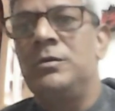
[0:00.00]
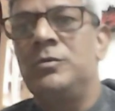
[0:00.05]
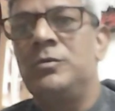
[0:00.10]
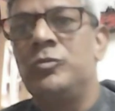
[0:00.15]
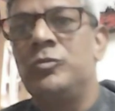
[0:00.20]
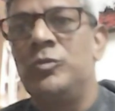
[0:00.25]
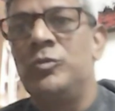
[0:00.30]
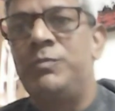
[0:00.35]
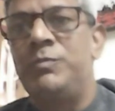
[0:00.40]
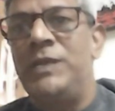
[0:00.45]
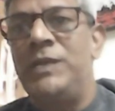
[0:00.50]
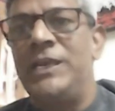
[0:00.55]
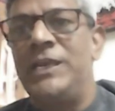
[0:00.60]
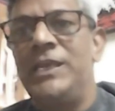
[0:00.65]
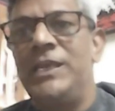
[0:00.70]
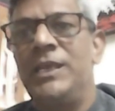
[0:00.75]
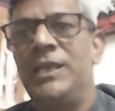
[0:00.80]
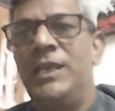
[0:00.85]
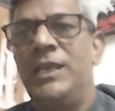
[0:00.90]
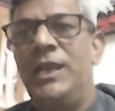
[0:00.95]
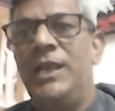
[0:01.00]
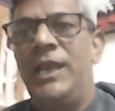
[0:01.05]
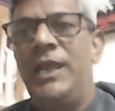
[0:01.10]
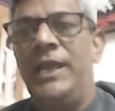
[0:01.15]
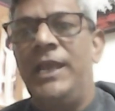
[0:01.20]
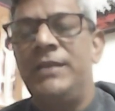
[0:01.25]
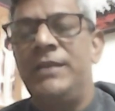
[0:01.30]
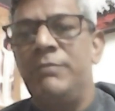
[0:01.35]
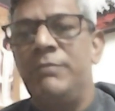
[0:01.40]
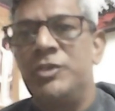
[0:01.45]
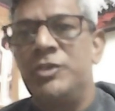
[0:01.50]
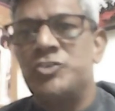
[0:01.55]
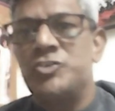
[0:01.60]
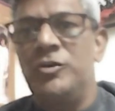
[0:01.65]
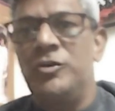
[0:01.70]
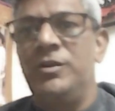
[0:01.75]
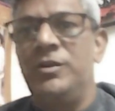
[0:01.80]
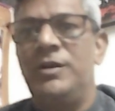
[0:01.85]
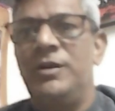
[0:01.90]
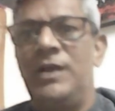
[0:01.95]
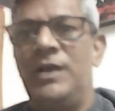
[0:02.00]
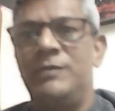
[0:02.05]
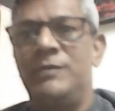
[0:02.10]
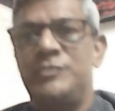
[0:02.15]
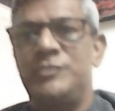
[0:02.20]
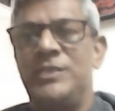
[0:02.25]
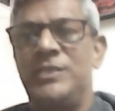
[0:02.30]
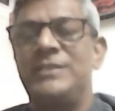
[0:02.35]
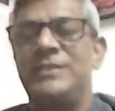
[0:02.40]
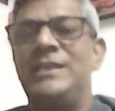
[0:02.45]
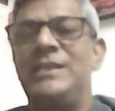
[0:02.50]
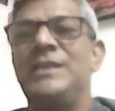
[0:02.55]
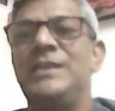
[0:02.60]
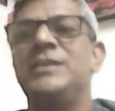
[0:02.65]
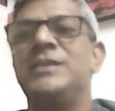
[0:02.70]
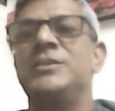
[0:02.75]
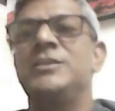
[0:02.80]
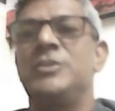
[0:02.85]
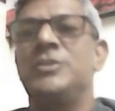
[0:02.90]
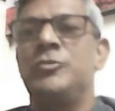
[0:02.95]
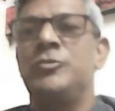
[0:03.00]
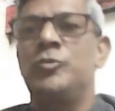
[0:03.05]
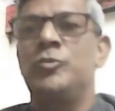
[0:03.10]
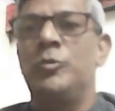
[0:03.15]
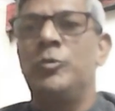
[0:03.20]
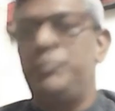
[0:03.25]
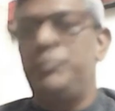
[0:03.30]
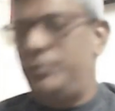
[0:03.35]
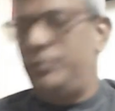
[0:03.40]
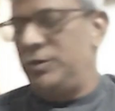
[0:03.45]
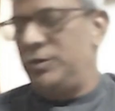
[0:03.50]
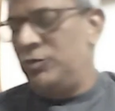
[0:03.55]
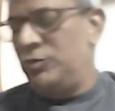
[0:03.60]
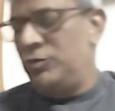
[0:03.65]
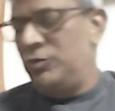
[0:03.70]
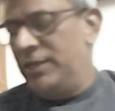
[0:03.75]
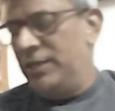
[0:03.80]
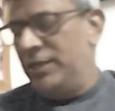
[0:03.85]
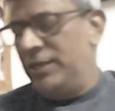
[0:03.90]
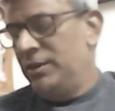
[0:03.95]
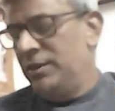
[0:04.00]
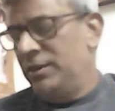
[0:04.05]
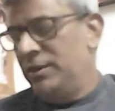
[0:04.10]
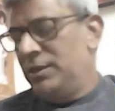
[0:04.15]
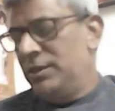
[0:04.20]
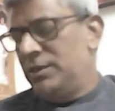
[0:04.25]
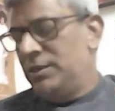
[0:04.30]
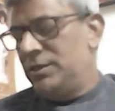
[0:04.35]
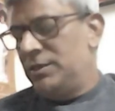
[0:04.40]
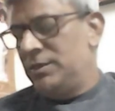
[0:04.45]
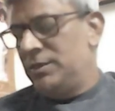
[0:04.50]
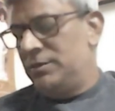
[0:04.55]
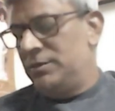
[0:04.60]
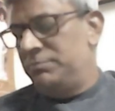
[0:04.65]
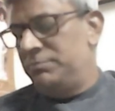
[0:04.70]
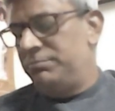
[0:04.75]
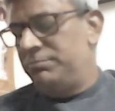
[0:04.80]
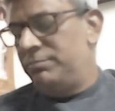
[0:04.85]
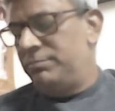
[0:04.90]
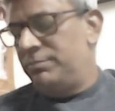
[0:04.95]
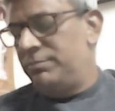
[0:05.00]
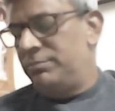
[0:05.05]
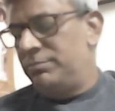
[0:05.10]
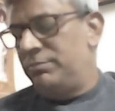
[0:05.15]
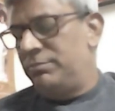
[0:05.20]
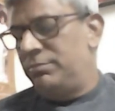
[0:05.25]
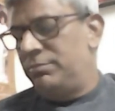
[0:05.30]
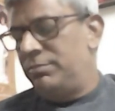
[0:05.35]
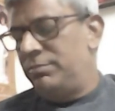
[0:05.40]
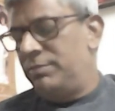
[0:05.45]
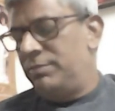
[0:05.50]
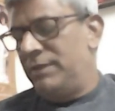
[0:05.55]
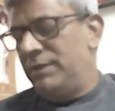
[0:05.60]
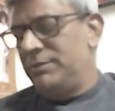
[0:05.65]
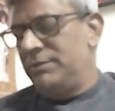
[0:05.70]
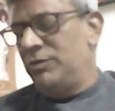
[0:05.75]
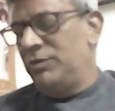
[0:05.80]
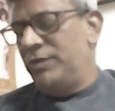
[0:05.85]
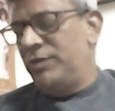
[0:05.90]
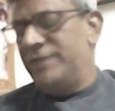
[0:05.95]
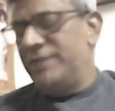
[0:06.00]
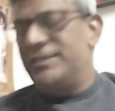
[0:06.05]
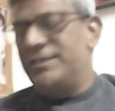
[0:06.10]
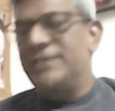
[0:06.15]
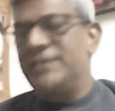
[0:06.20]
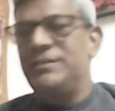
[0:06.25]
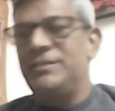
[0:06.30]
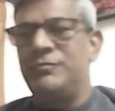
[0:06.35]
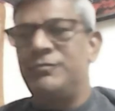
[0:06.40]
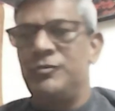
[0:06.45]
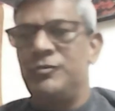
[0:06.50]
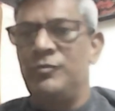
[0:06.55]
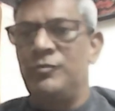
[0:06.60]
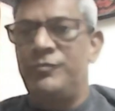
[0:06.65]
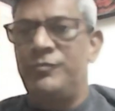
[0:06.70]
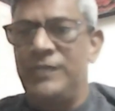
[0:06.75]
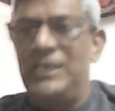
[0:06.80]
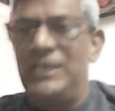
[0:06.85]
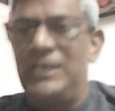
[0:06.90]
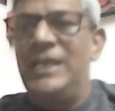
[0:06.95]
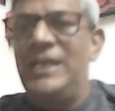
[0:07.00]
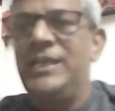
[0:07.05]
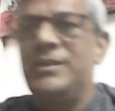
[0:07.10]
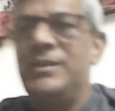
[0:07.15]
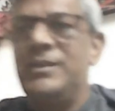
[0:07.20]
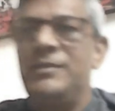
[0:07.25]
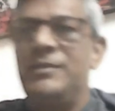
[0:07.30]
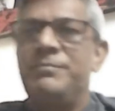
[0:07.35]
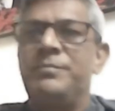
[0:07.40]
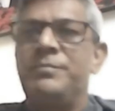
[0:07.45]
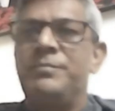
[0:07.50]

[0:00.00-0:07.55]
Google Play and Amazon. I have shared the link in the group. You can have a look at that if you feel like.